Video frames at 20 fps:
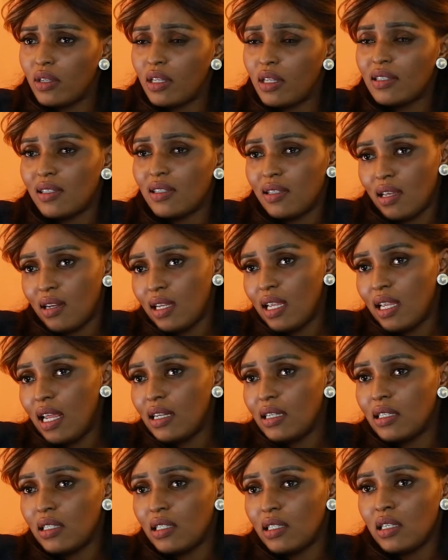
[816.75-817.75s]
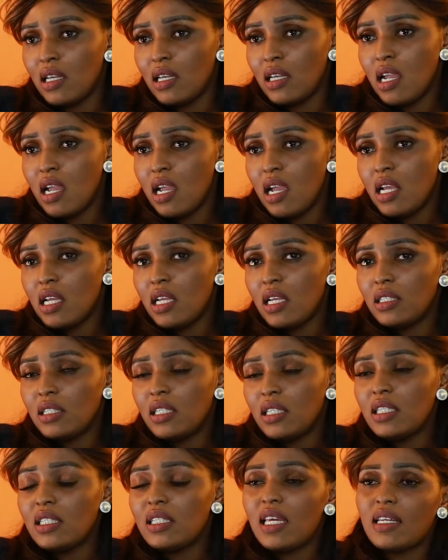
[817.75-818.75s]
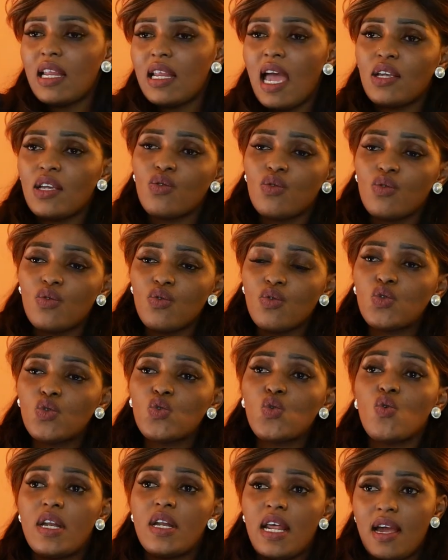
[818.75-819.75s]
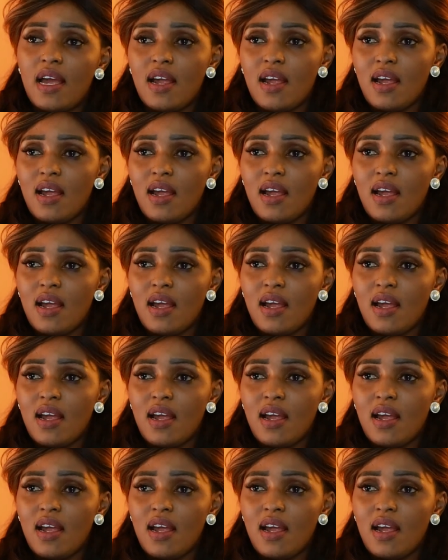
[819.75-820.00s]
That's the reality. She said, I should use sunnah.